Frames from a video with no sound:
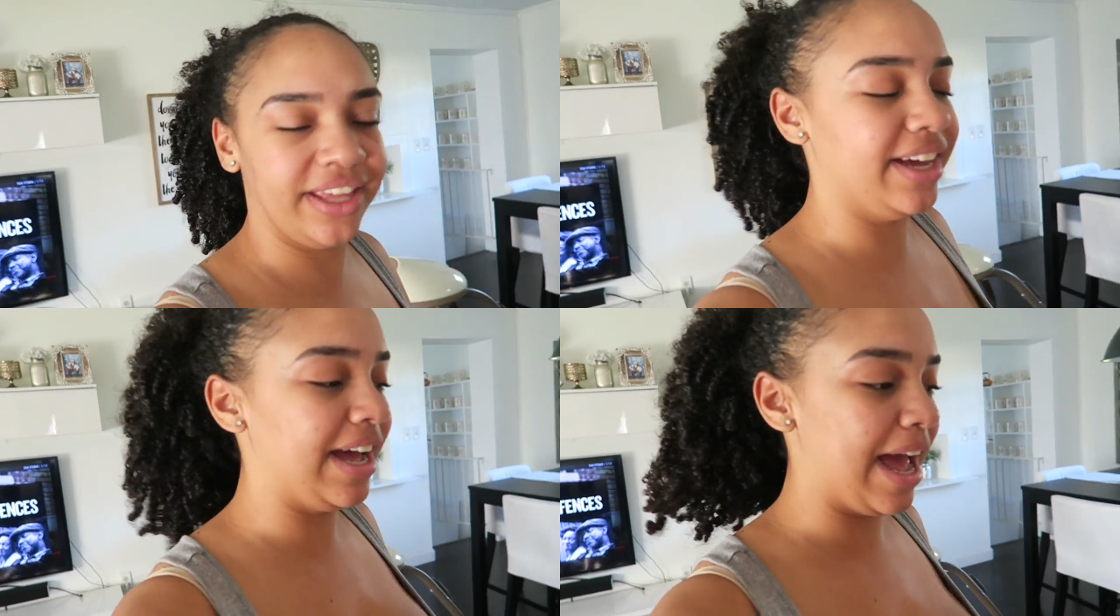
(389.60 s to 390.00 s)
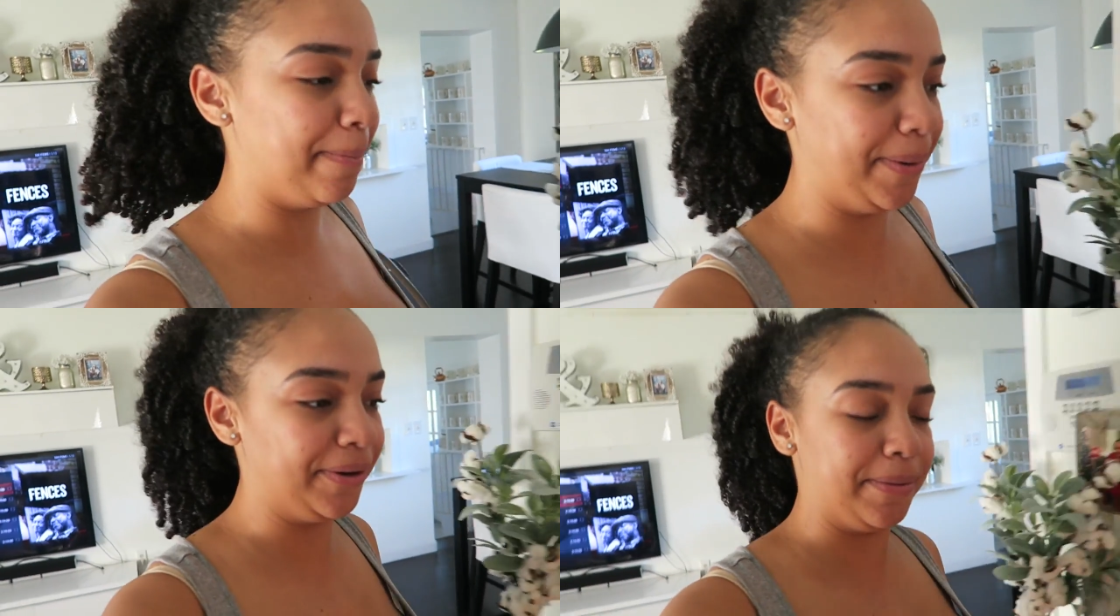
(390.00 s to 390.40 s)
the
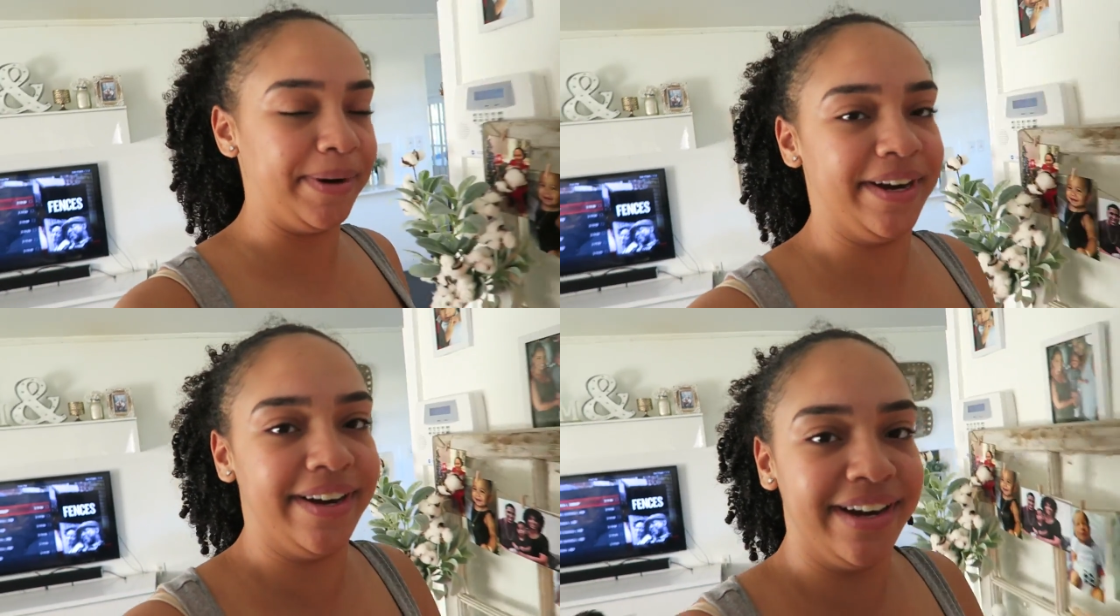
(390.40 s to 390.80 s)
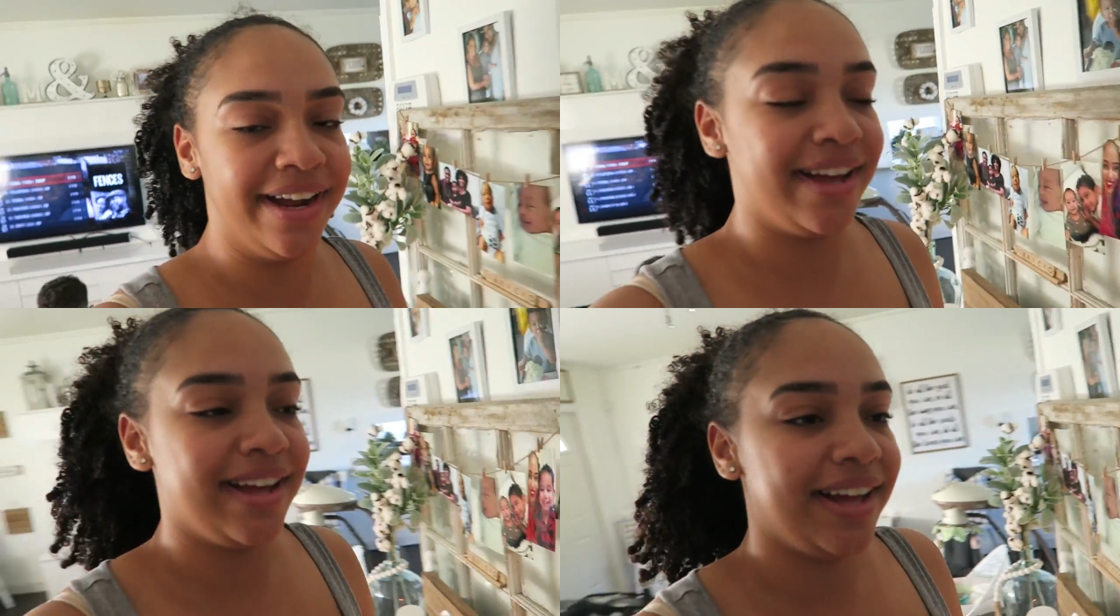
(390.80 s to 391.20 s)
at Build-A-Bear.
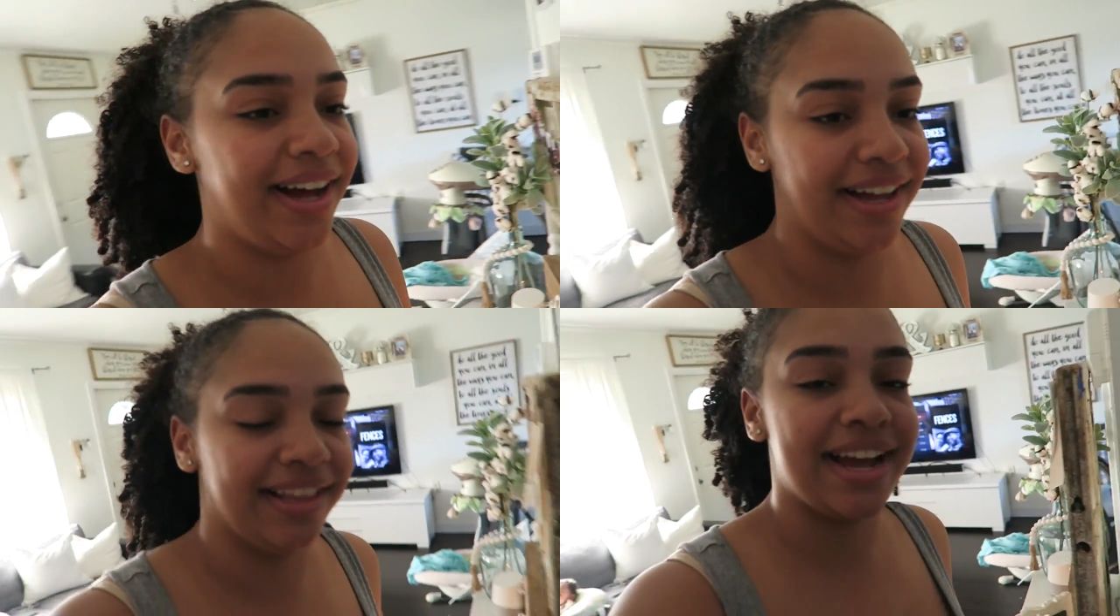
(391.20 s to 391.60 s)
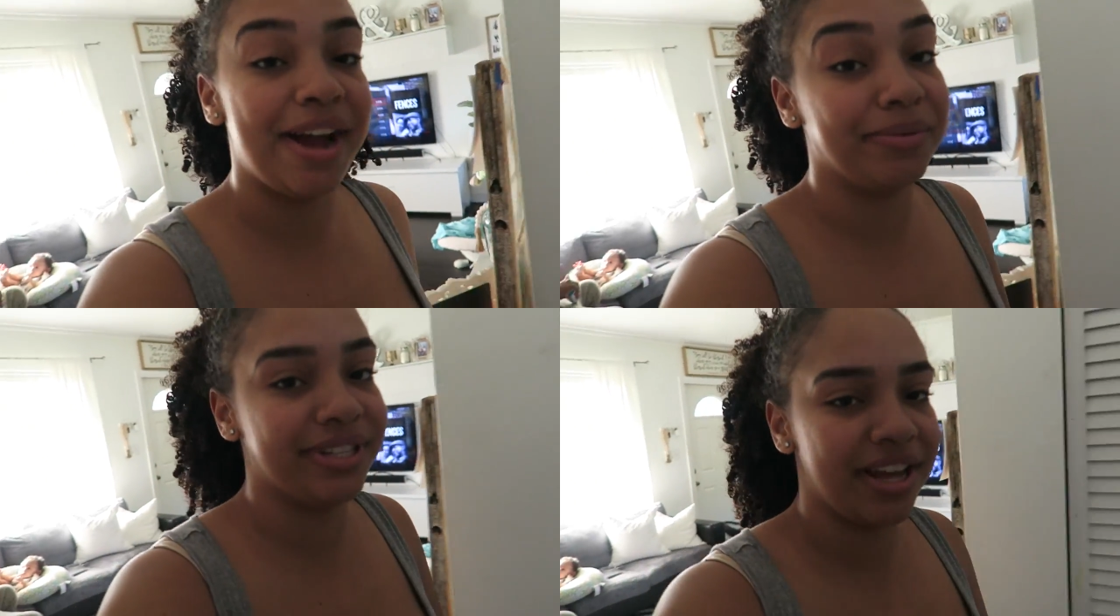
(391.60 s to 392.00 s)
The
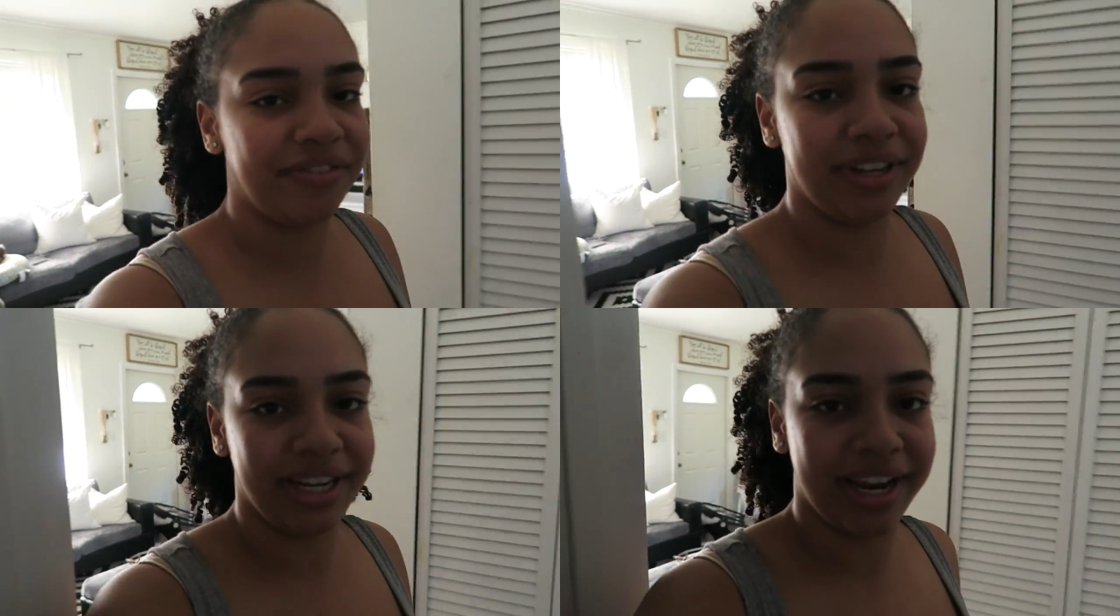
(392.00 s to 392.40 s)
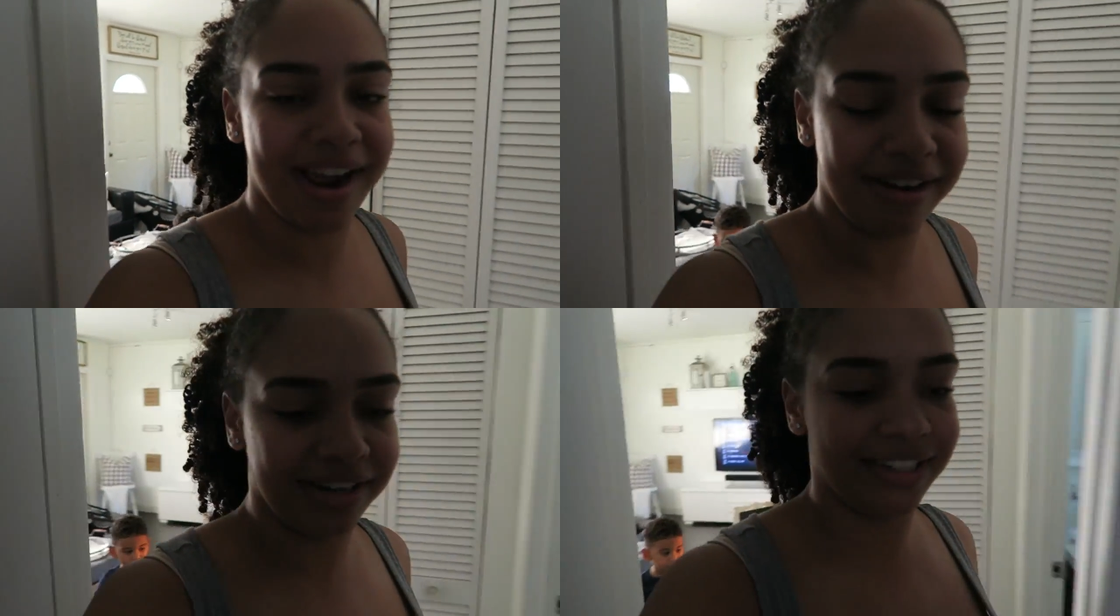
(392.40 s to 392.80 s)
guy was definitely a
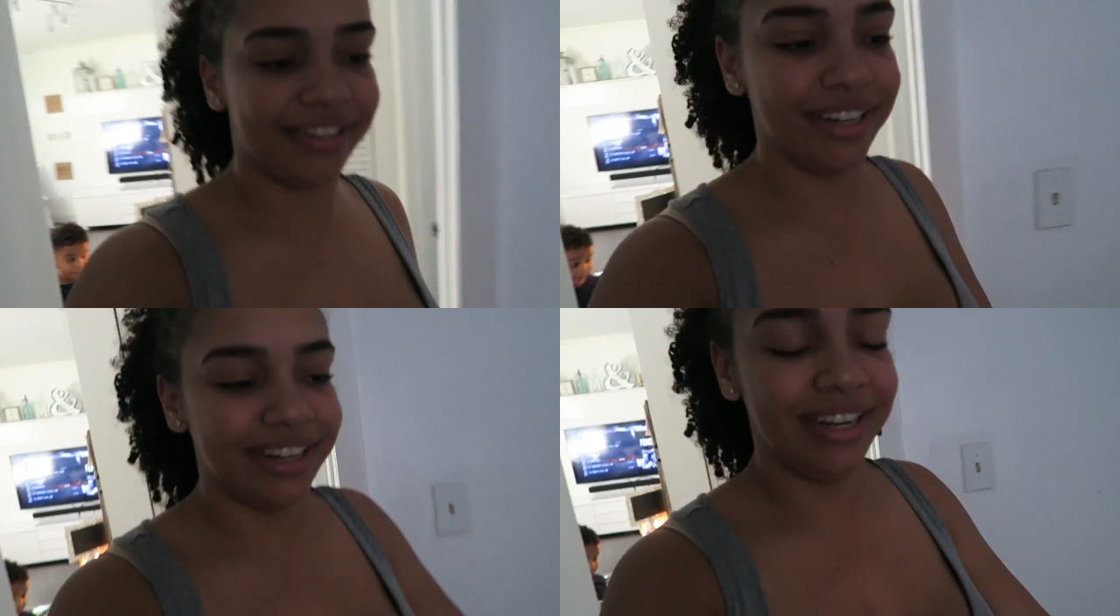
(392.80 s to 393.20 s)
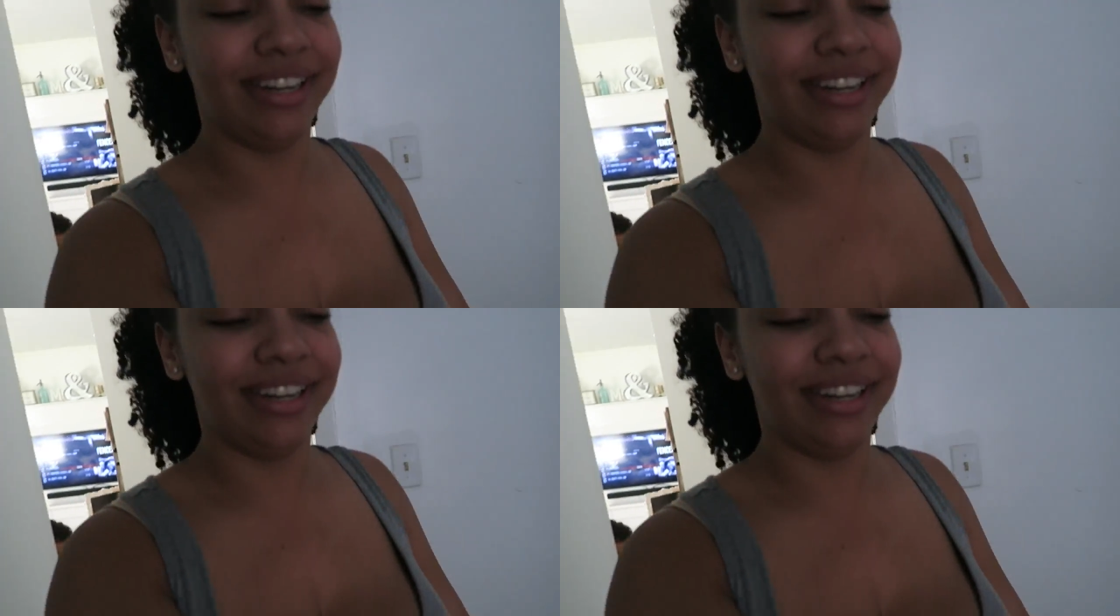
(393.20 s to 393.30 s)
character.